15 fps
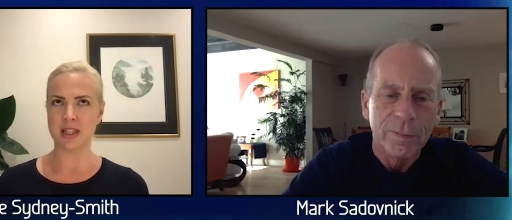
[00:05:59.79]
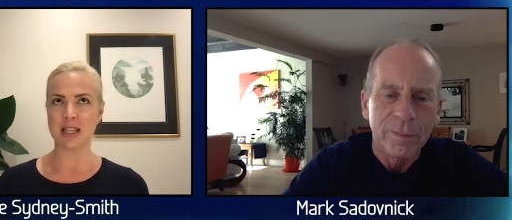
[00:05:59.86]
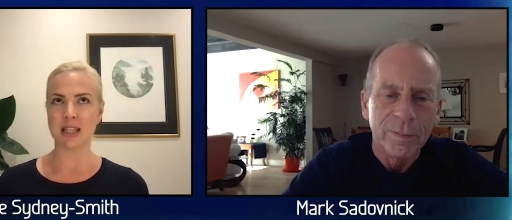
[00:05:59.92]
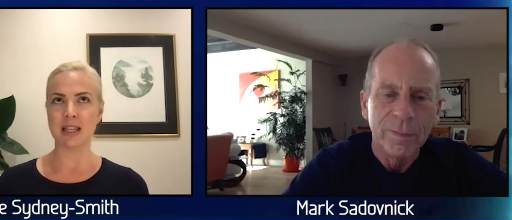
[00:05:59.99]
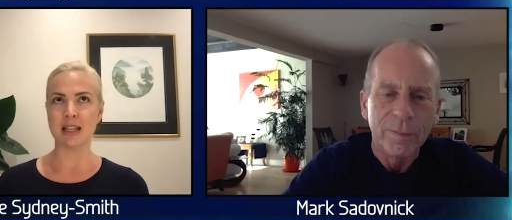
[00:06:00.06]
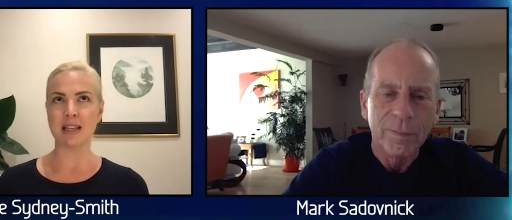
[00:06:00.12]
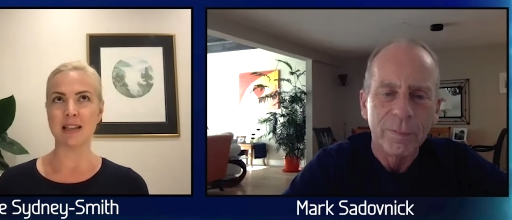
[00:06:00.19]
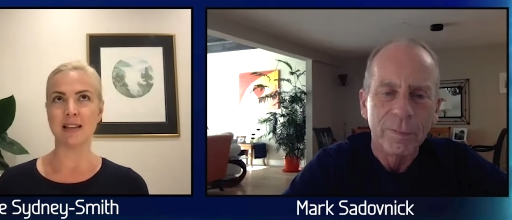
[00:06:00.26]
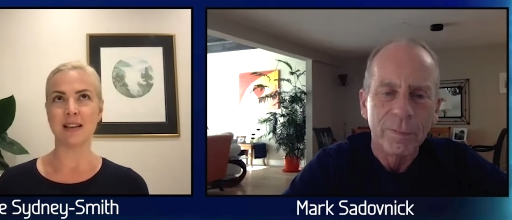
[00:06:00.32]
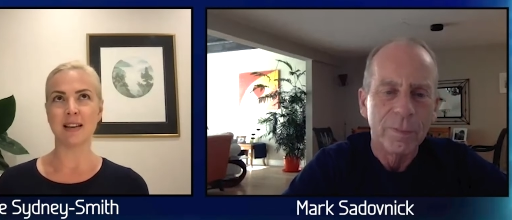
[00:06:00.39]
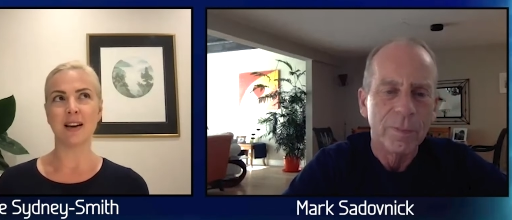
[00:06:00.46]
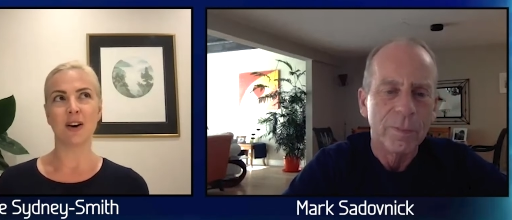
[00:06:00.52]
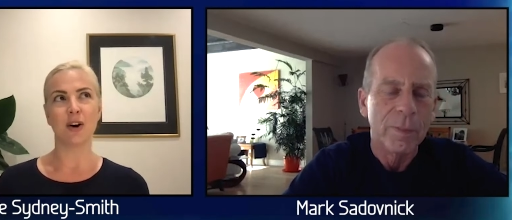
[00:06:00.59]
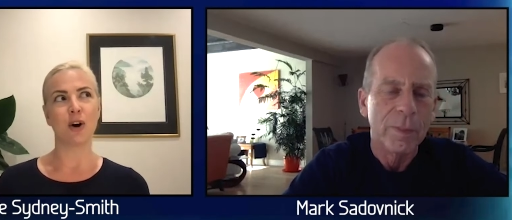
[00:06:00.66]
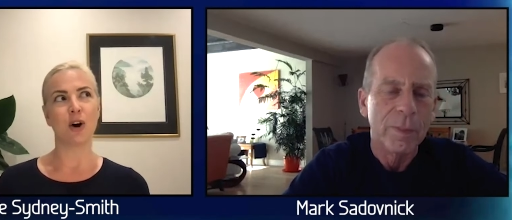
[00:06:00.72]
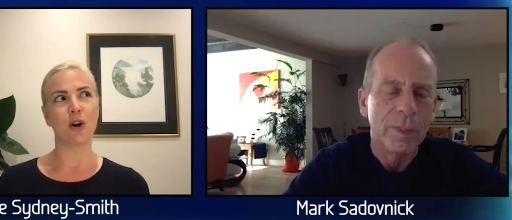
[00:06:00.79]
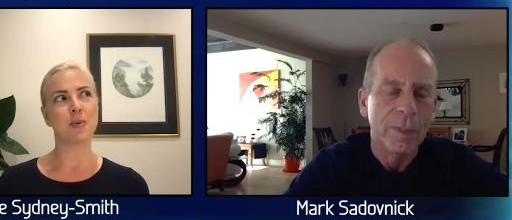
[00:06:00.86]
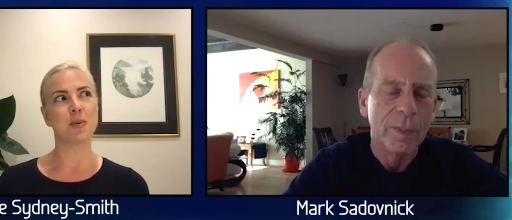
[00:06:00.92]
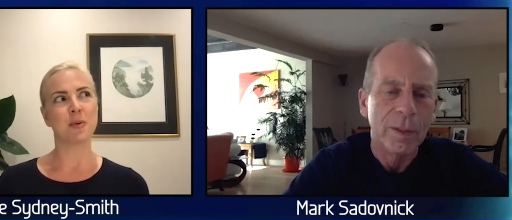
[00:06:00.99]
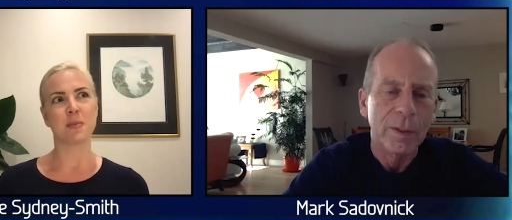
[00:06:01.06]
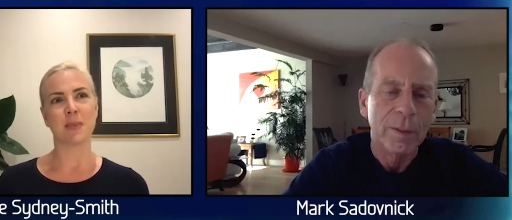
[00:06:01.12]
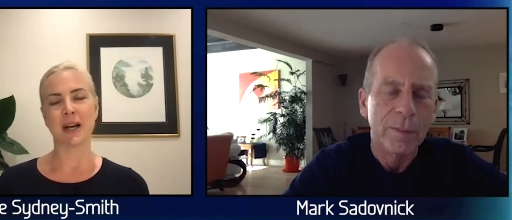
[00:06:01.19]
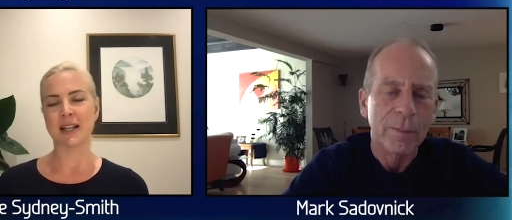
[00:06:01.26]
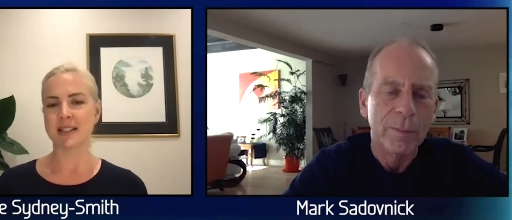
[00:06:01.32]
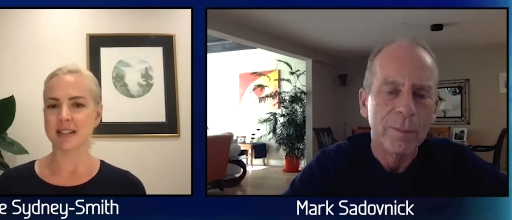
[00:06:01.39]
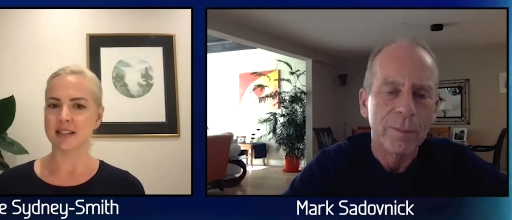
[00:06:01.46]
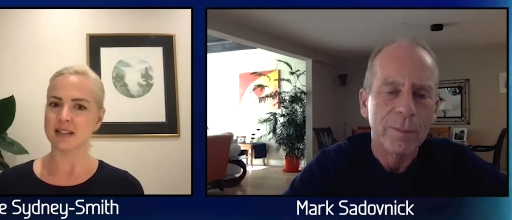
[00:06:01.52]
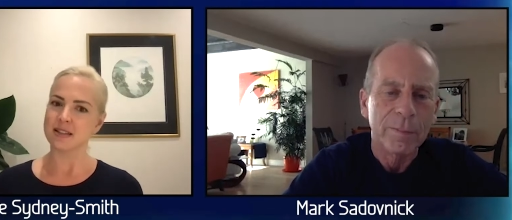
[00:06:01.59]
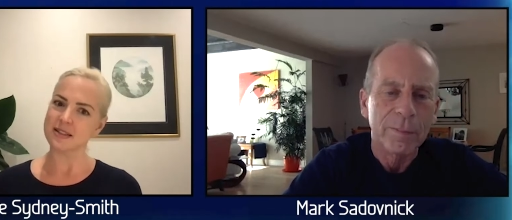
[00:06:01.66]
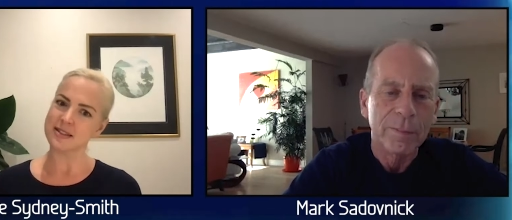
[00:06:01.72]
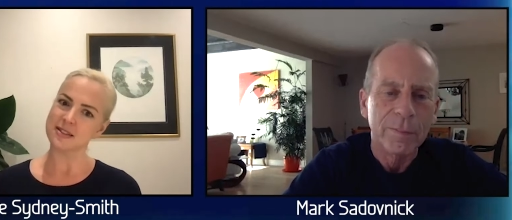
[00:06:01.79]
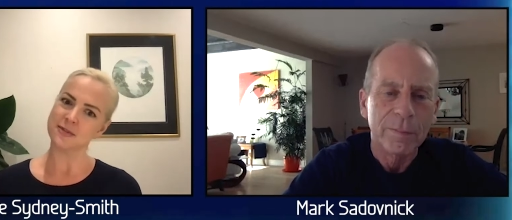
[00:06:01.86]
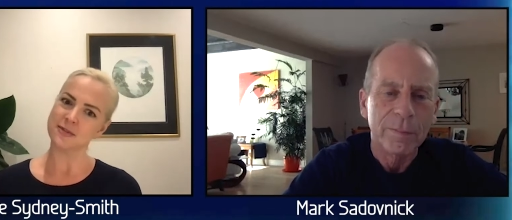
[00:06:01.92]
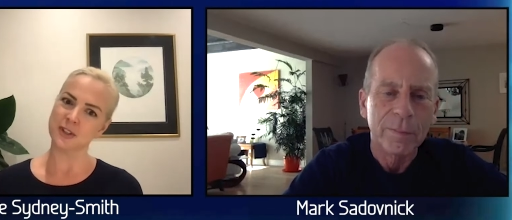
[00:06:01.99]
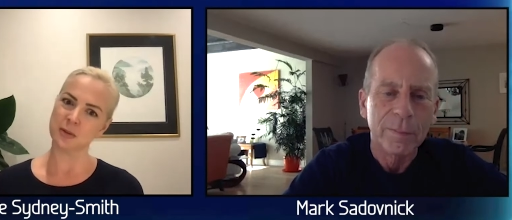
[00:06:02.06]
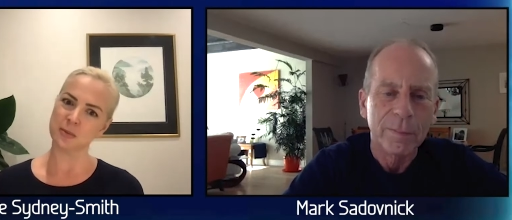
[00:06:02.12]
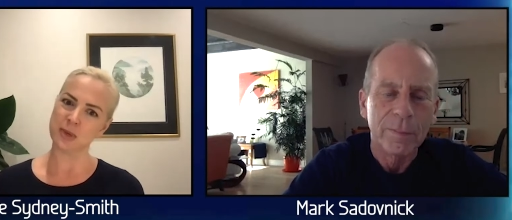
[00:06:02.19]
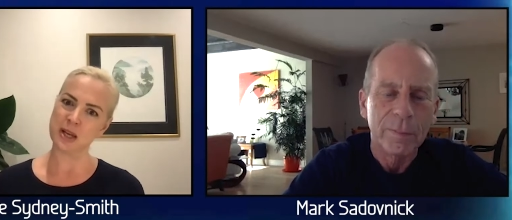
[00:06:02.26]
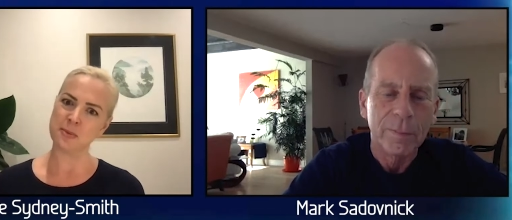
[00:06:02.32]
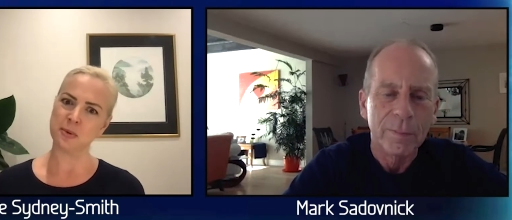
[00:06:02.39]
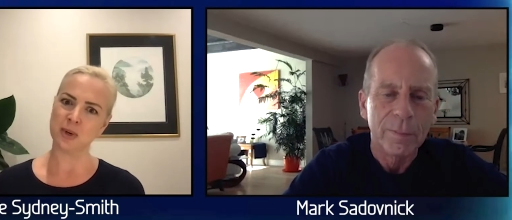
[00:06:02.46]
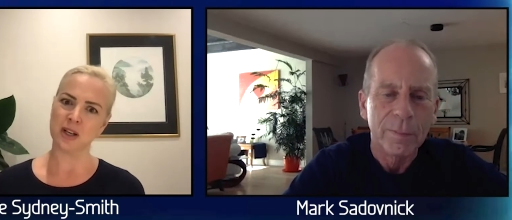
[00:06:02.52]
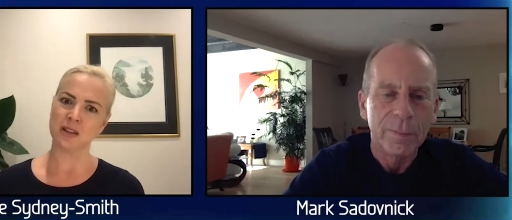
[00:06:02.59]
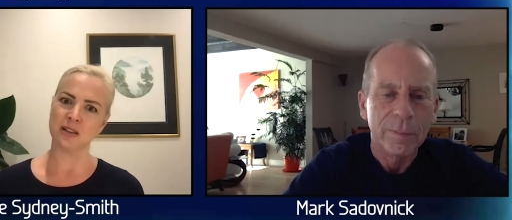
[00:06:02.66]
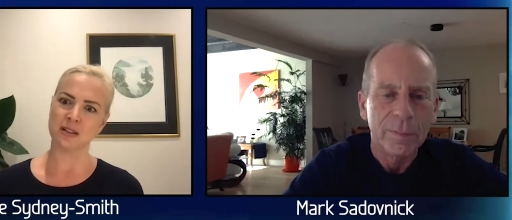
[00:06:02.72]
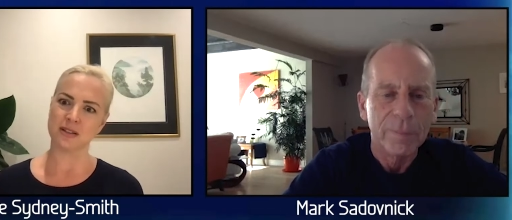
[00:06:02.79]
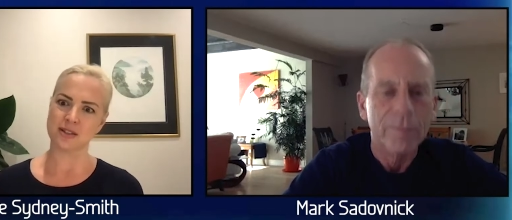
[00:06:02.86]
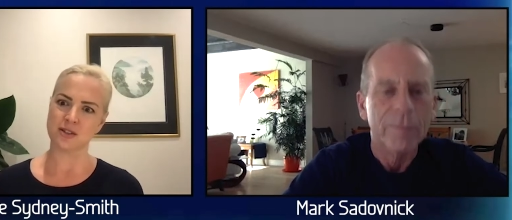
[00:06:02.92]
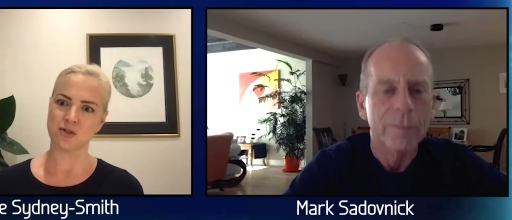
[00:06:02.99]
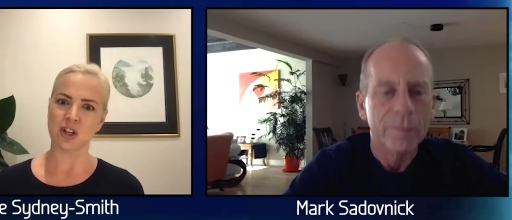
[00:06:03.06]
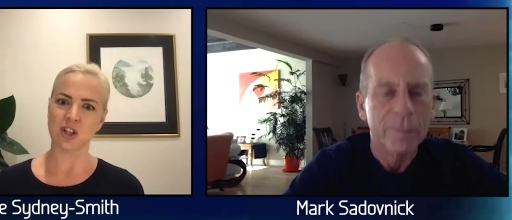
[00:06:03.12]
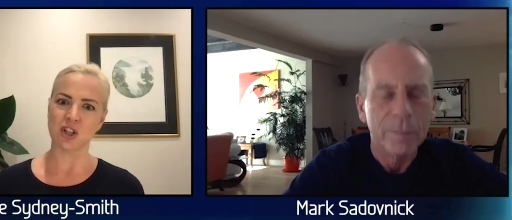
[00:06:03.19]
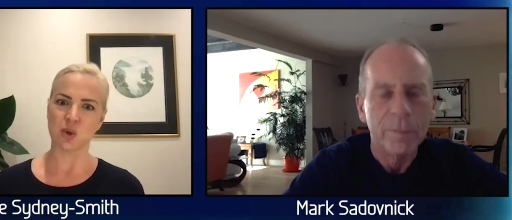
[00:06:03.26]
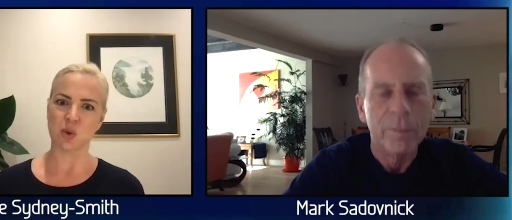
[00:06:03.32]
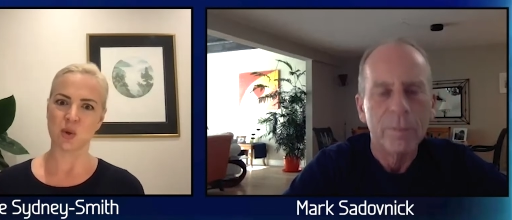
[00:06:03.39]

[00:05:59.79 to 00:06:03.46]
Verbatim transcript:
Speaker 1: the open-mindedness of young people and the strange